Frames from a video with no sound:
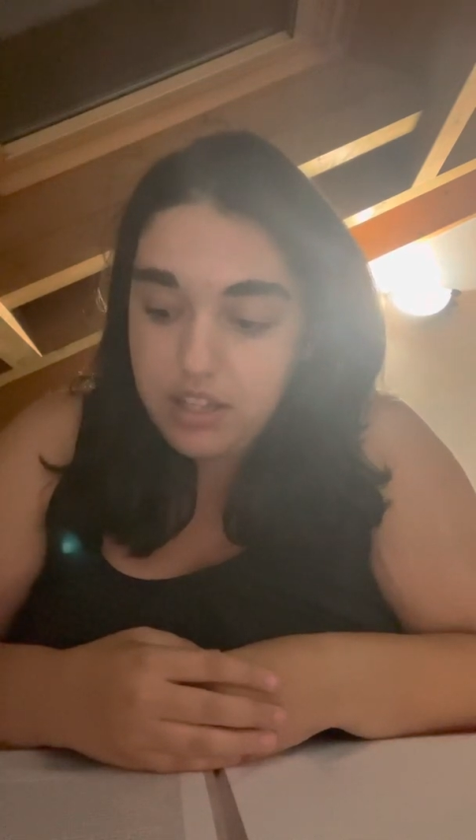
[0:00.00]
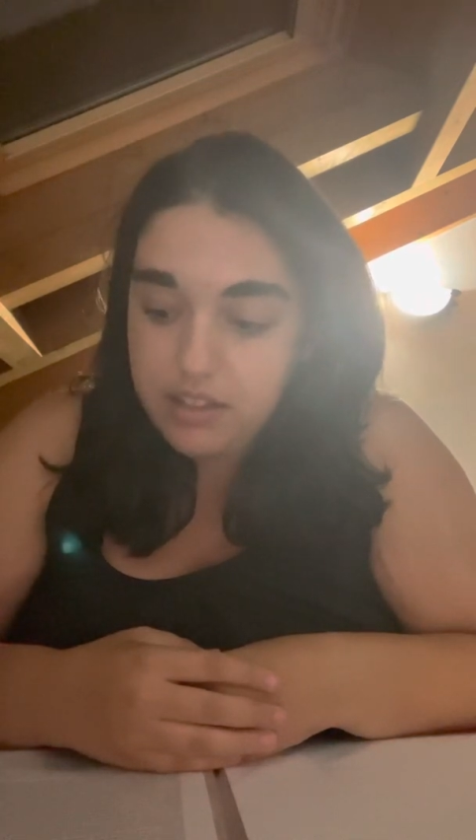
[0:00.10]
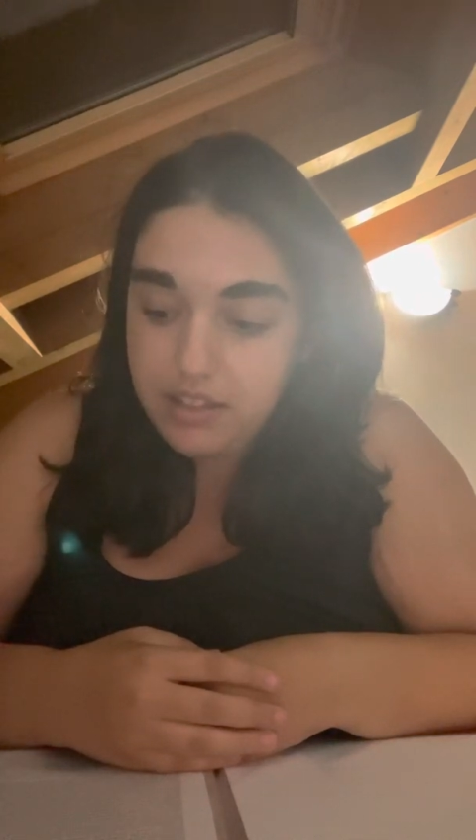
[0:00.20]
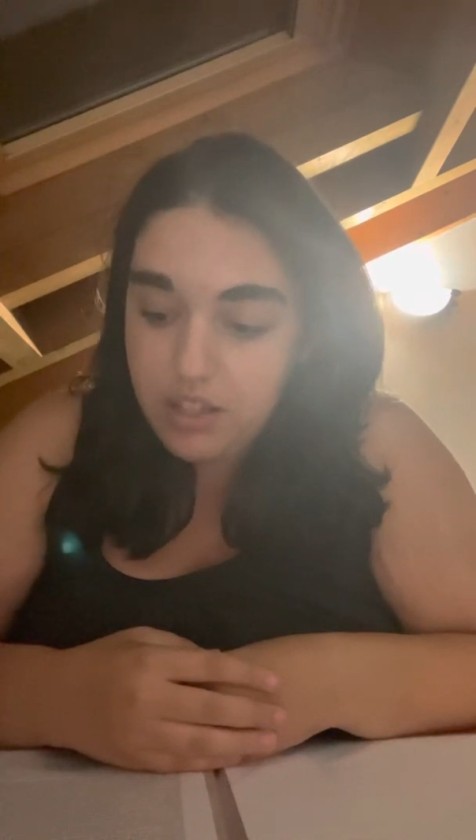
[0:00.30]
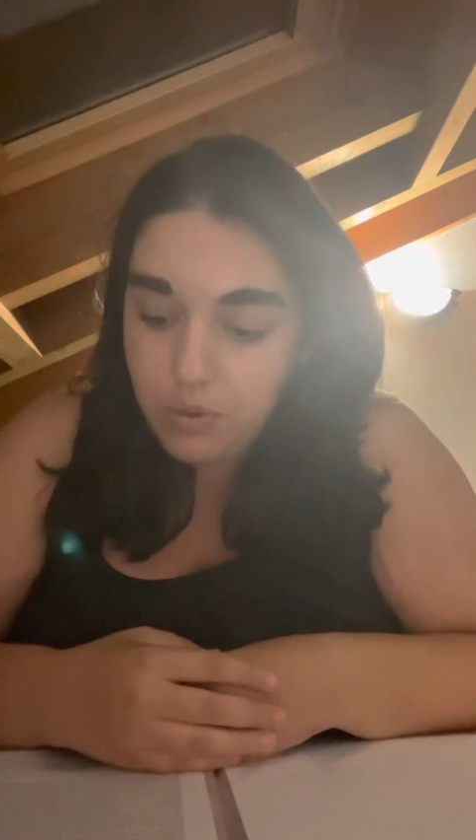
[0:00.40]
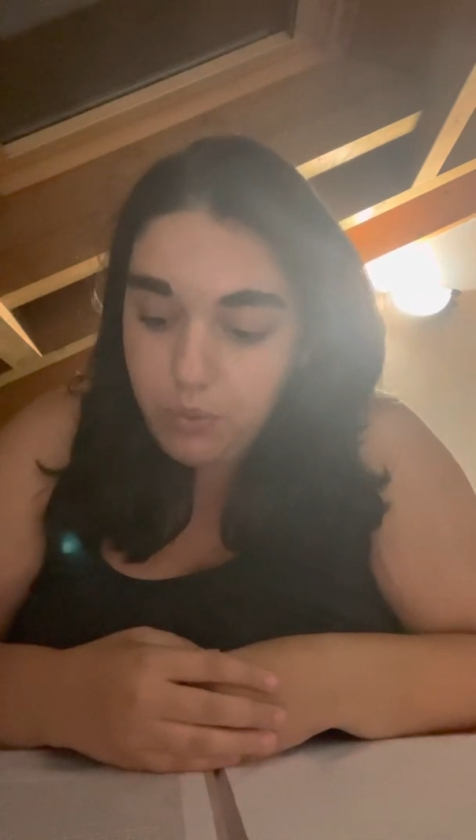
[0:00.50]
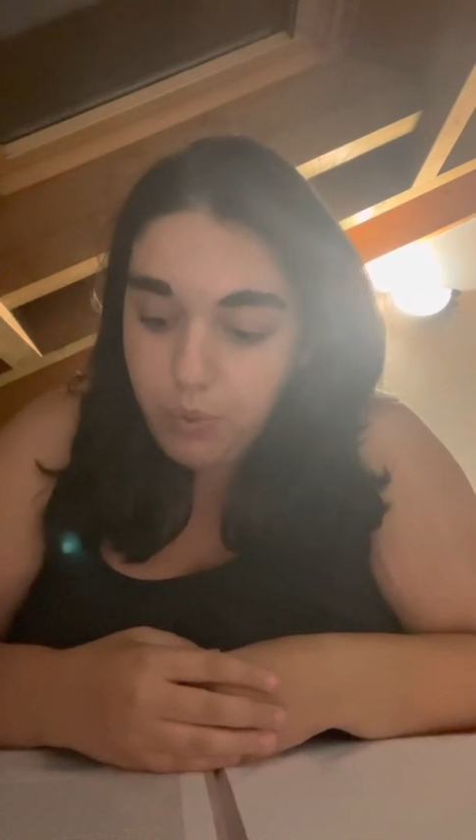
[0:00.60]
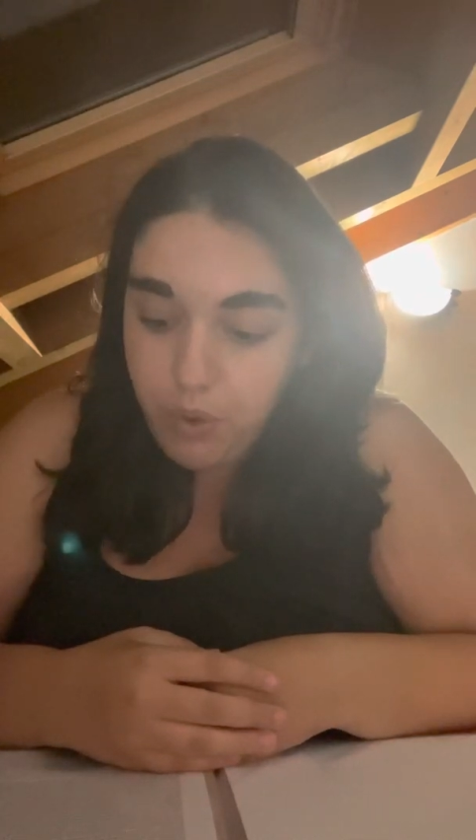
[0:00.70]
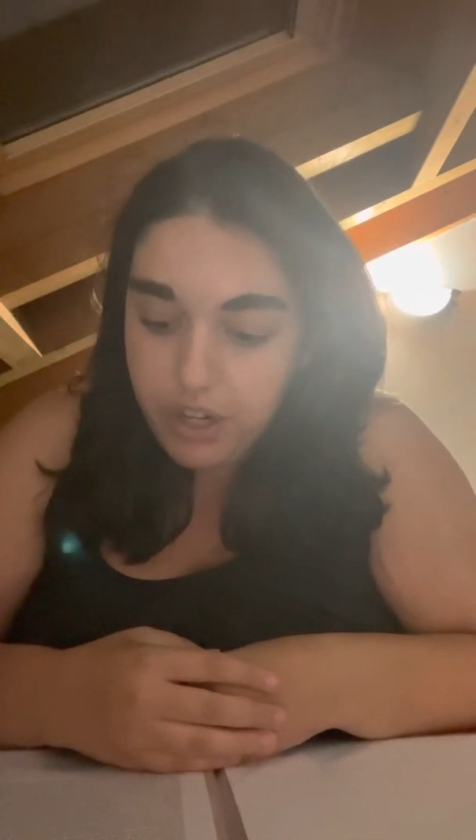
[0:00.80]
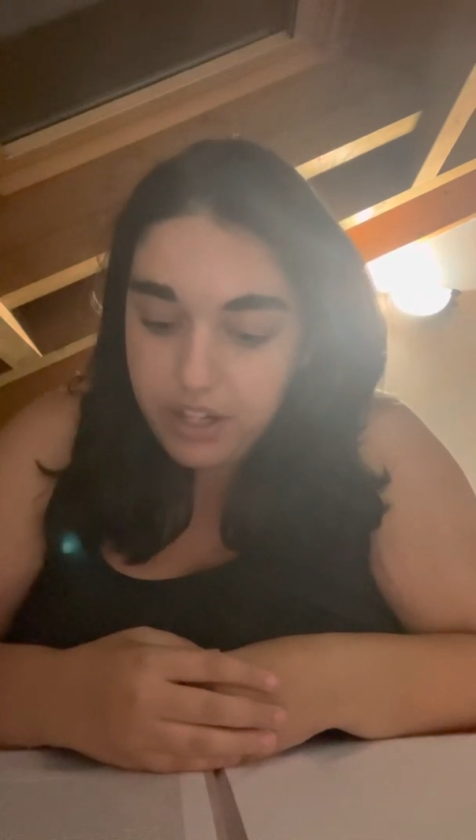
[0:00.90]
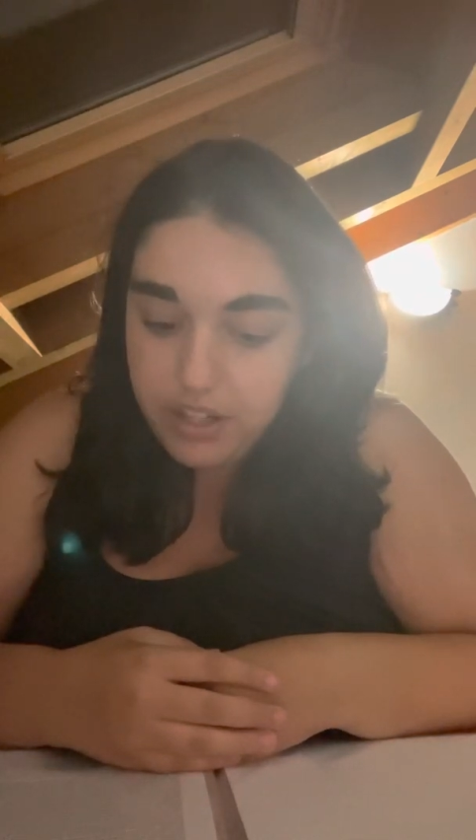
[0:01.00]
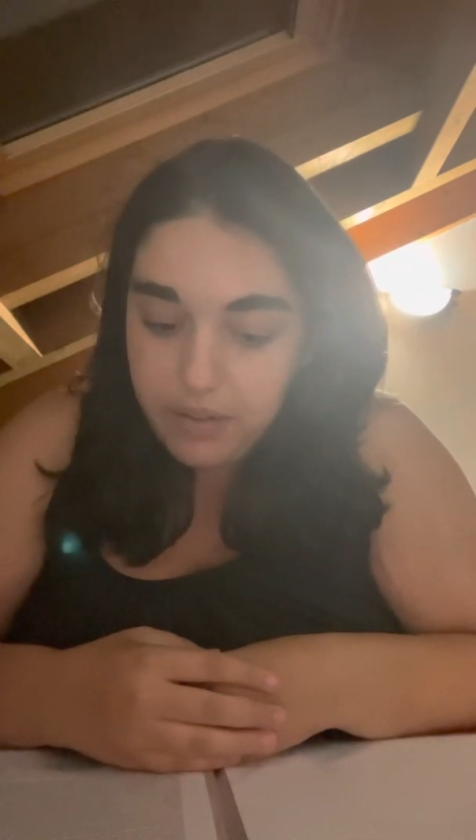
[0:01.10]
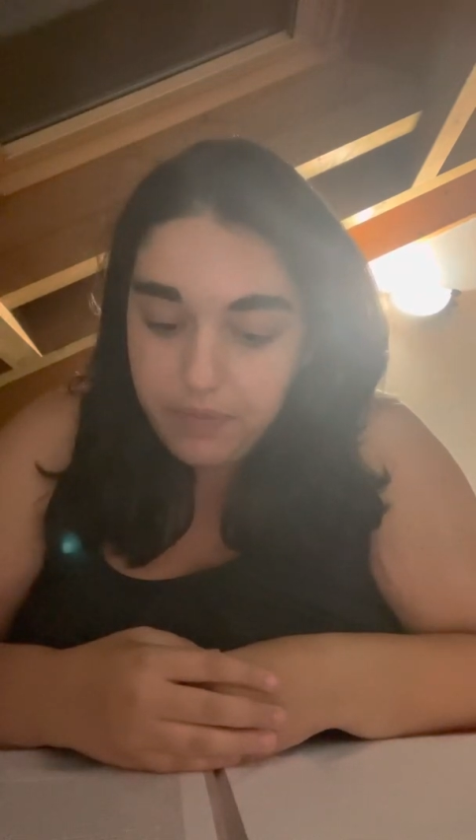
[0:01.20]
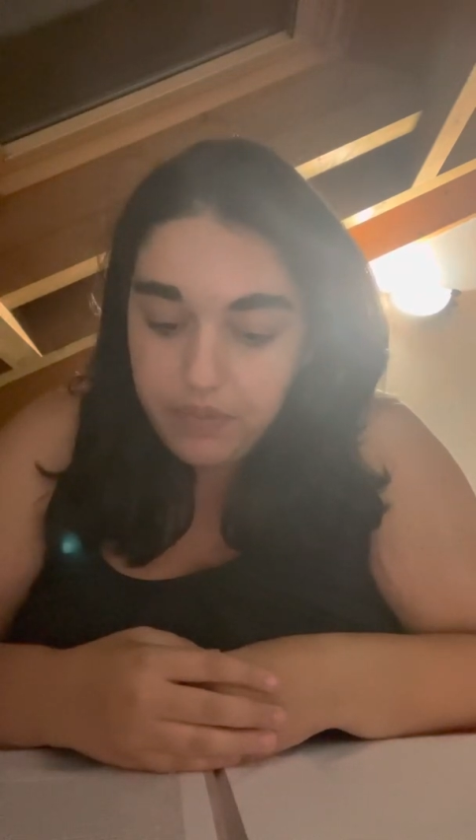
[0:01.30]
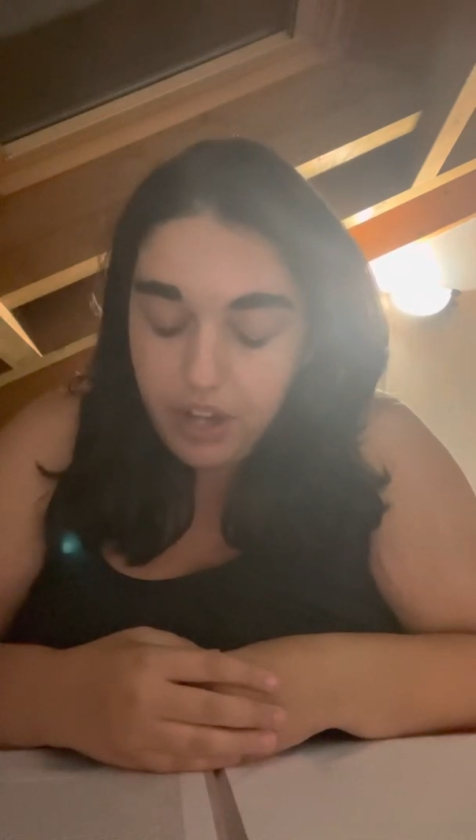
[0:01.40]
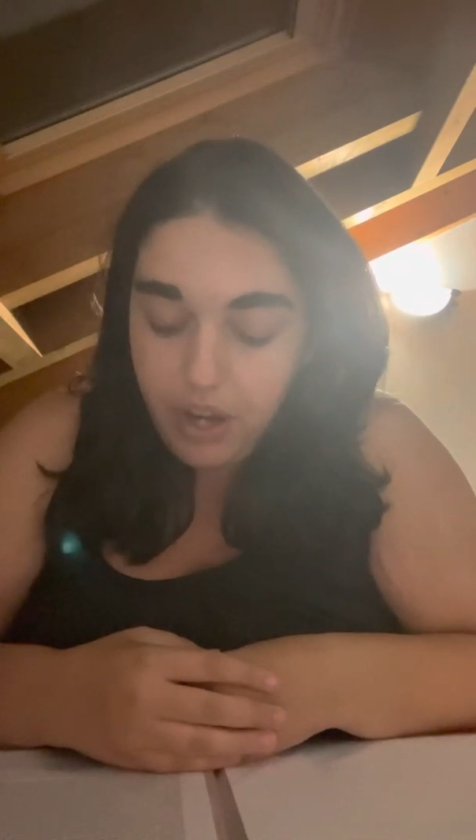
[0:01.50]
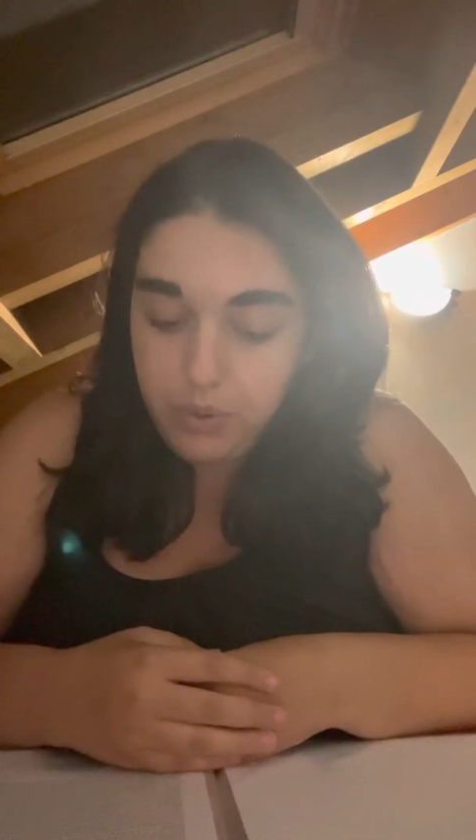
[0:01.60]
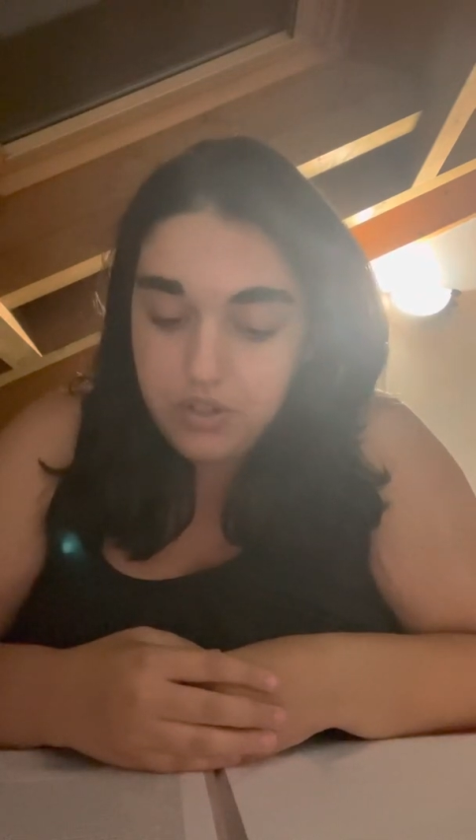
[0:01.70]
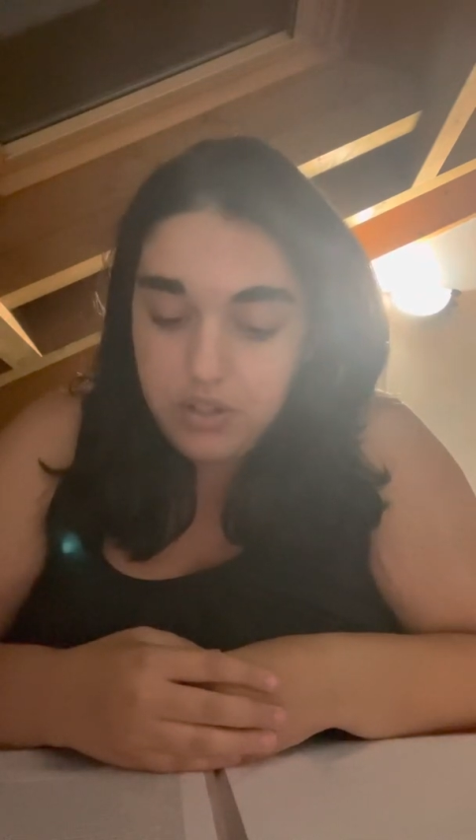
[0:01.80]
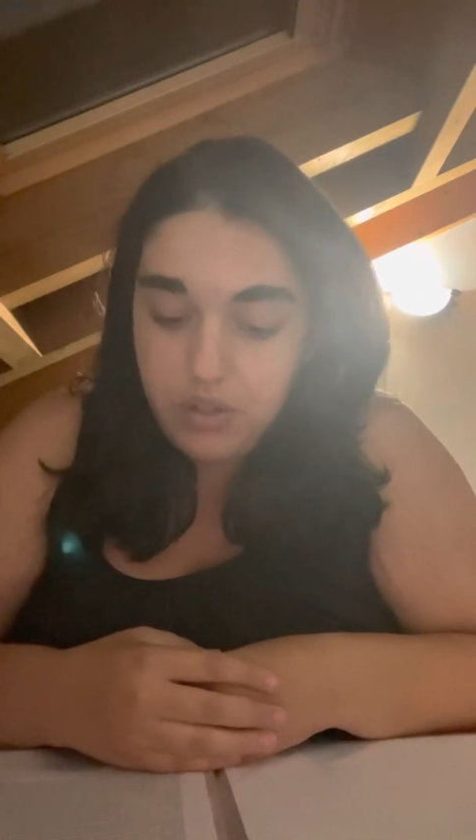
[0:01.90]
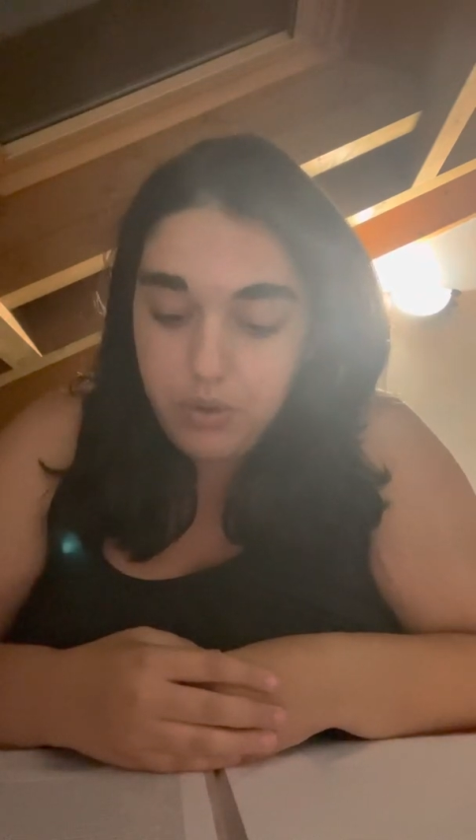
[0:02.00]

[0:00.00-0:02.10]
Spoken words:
didn't work out